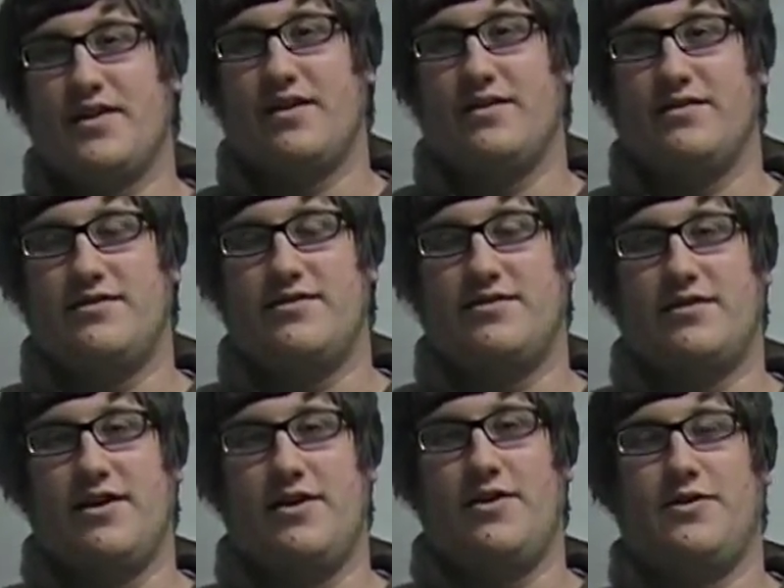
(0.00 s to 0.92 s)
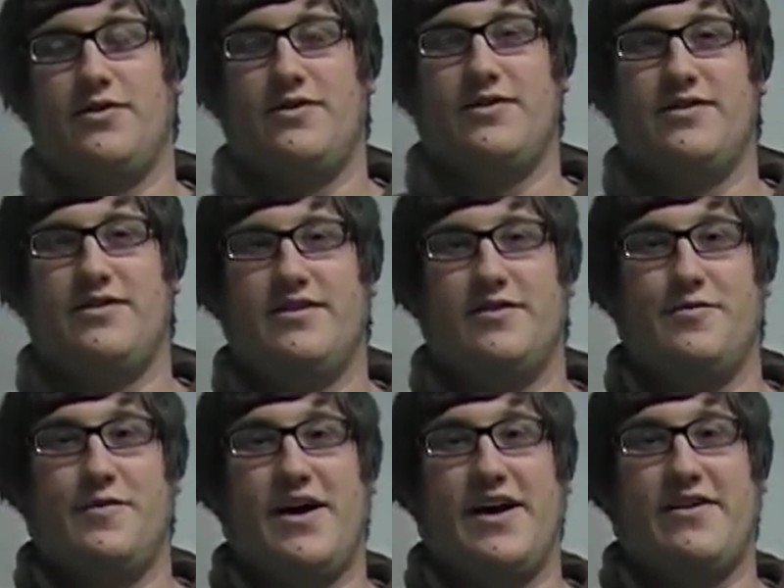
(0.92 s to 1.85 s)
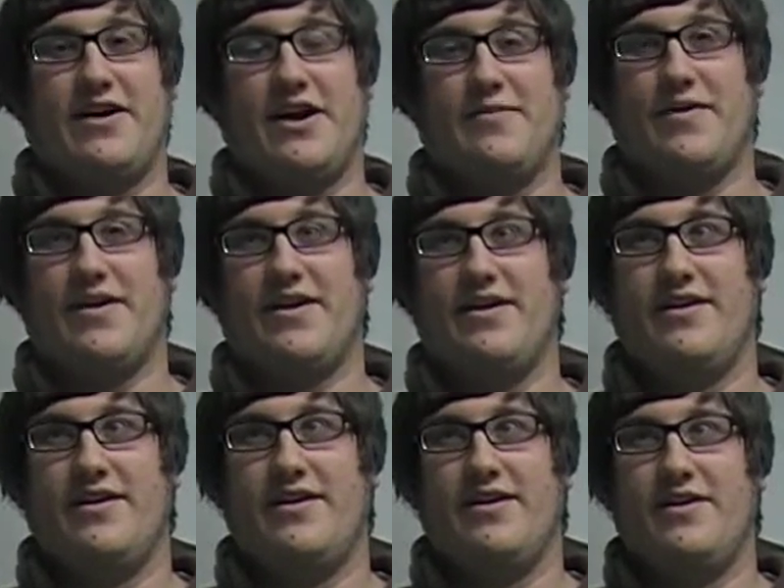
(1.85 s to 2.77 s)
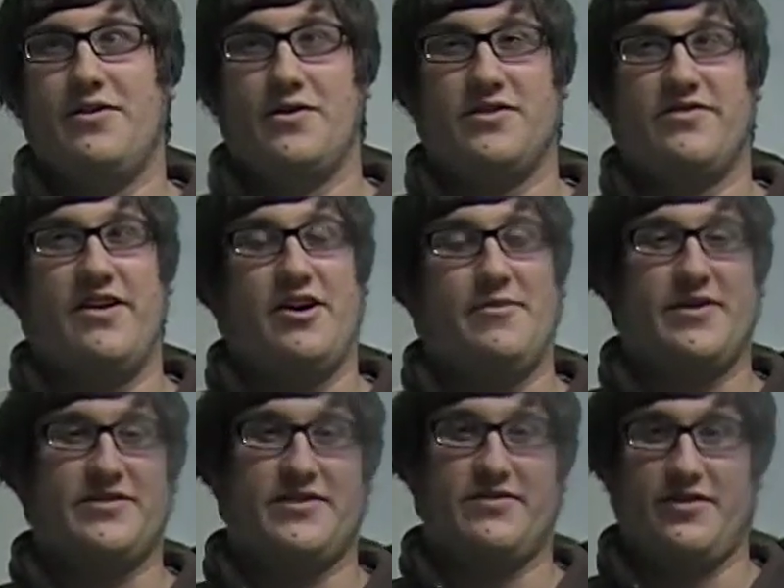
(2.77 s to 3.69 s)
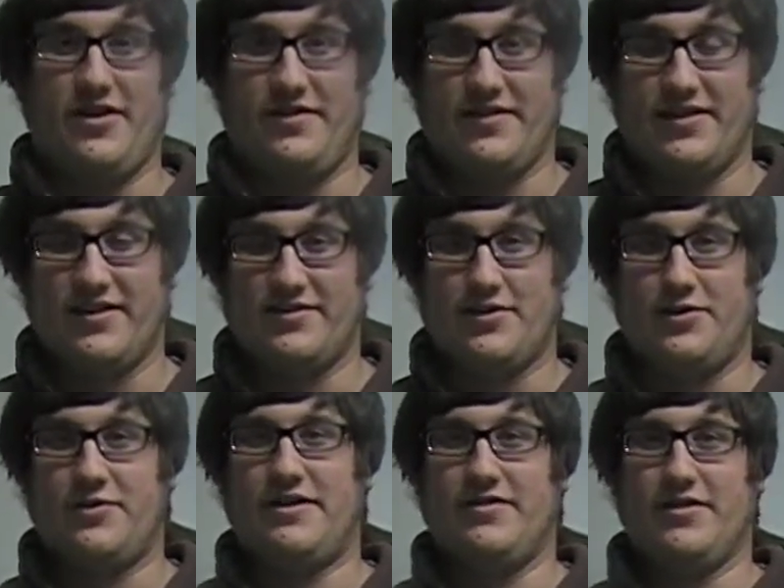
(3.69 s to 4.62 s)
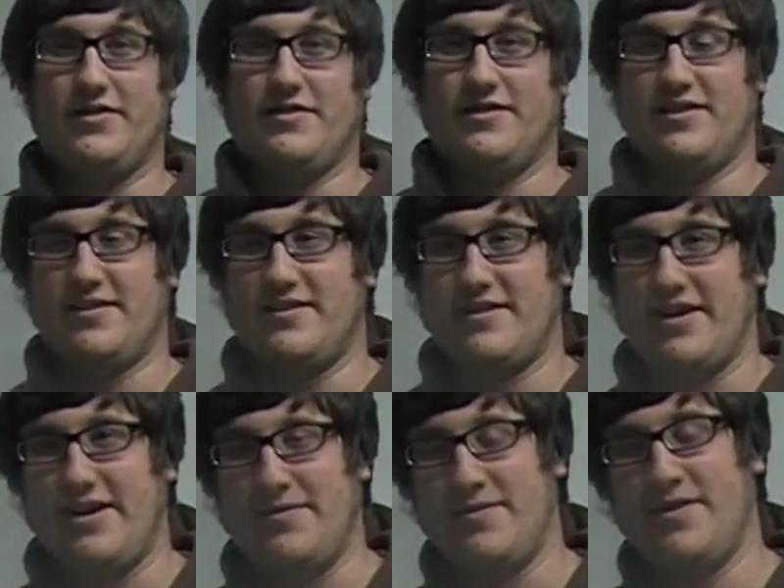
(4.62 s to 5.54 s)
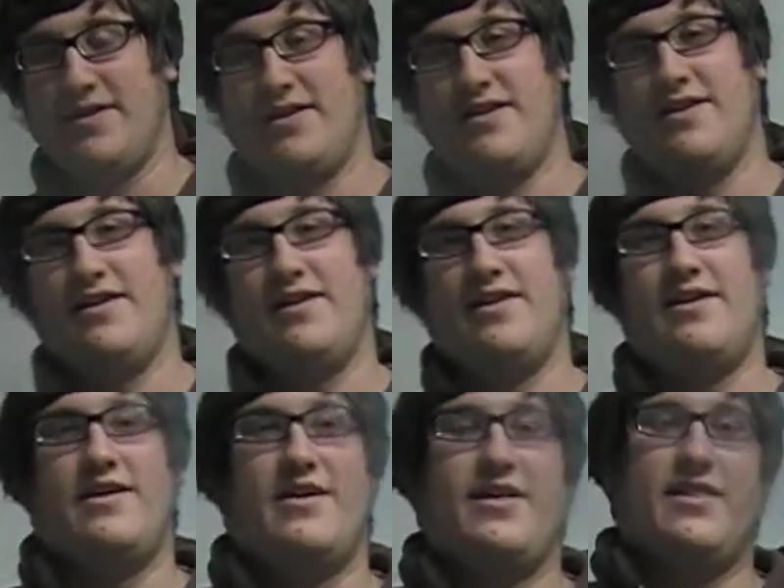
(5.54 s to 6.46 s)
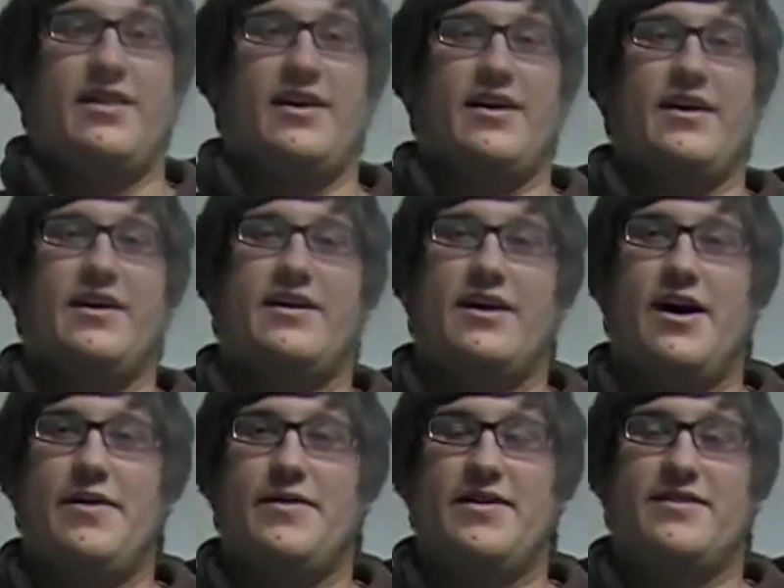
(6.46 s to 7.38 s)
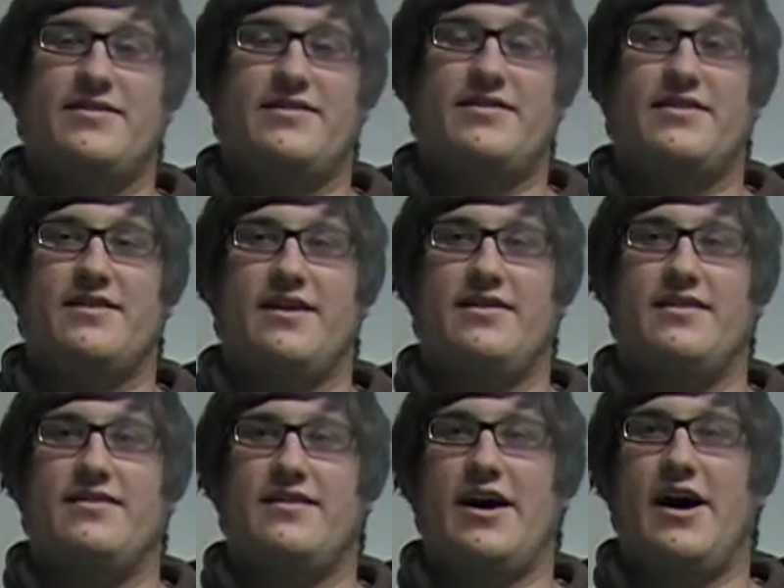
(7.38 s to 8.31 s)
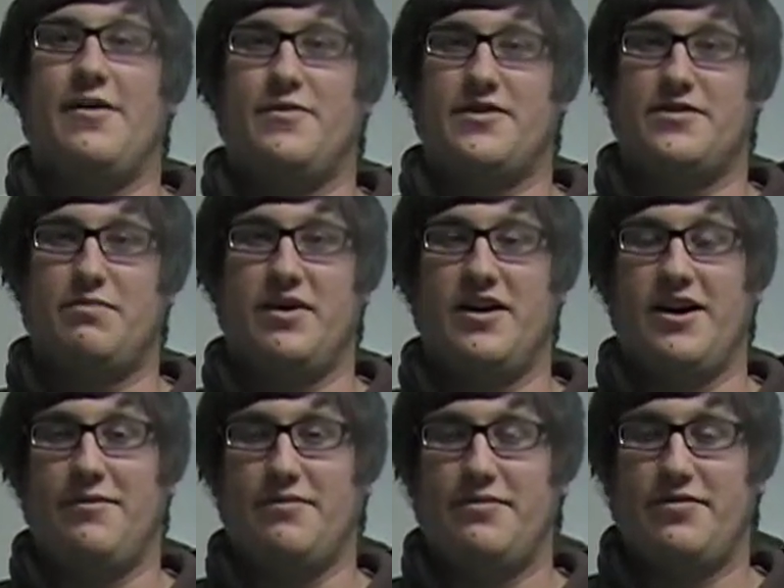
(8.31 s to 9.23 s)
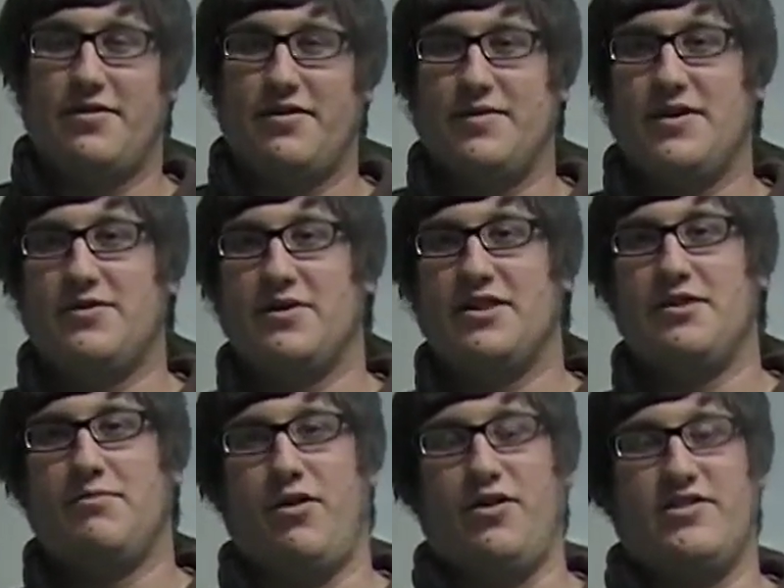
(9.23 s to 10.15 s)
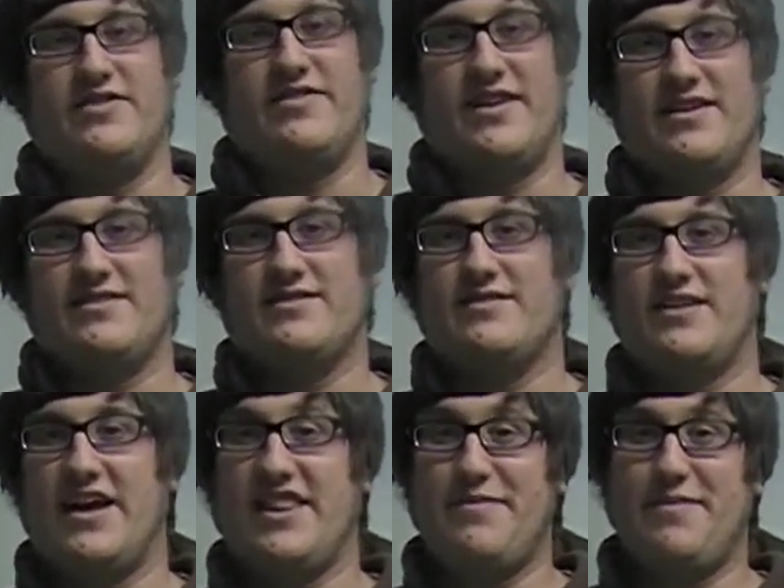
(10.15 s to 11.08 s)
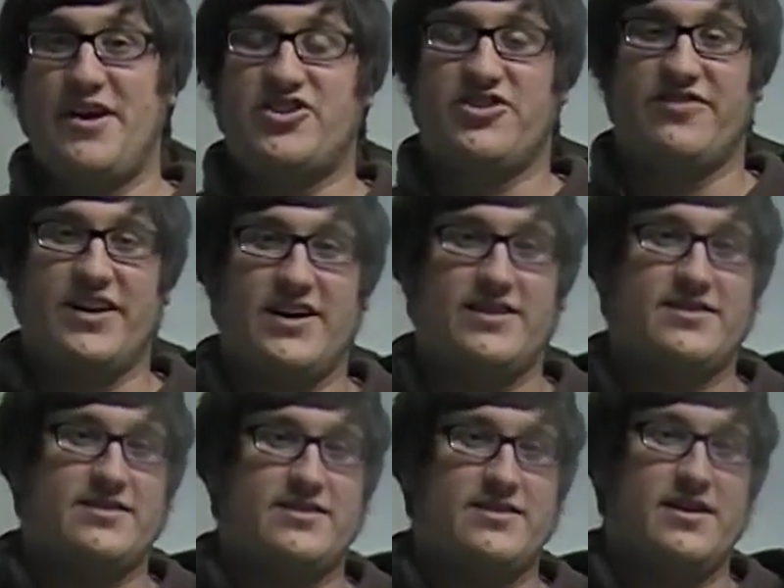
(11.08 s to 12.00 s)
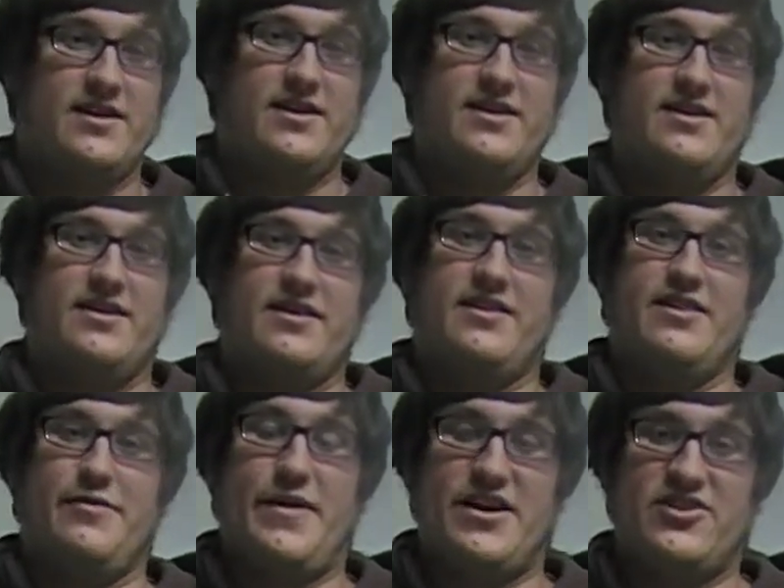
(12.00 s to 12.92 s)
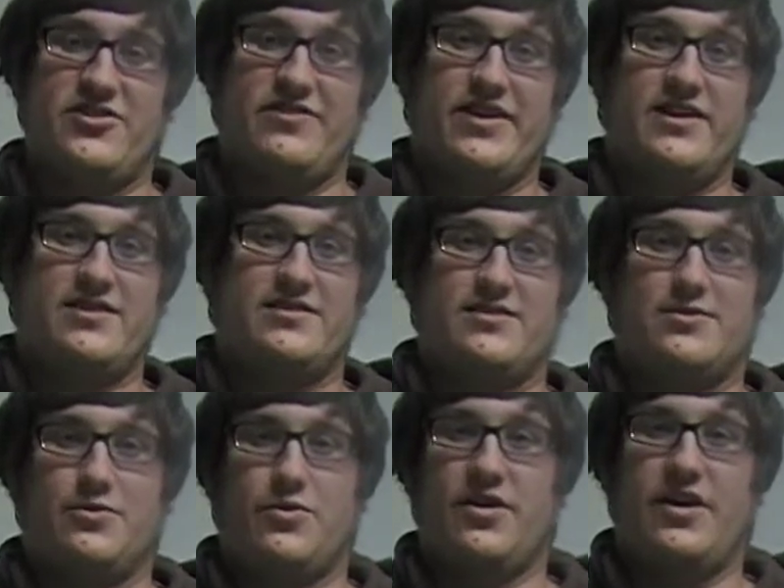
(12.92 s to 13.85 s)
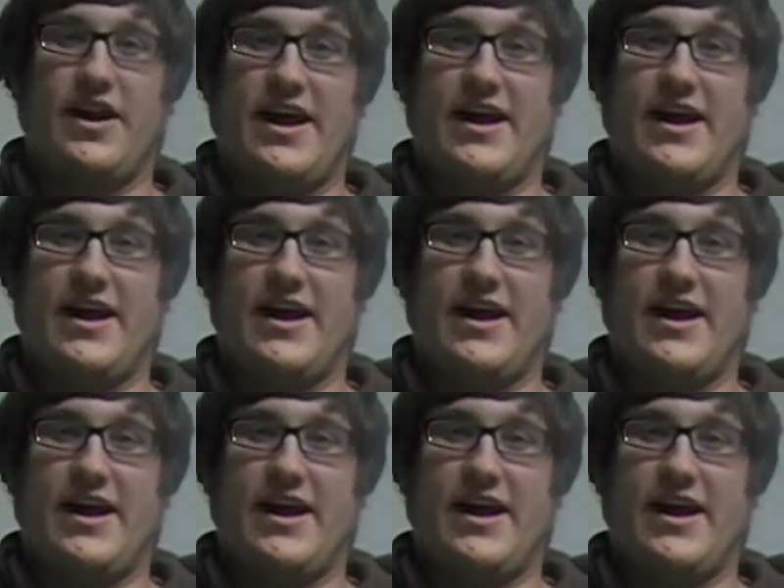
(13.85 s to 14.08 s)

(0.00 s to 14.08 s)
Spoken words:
So my grandpa was very much involved in this whole revolution at the time. The communists at the time were split up between the Bolsheviks and the Mensheviks. The Mensheviks were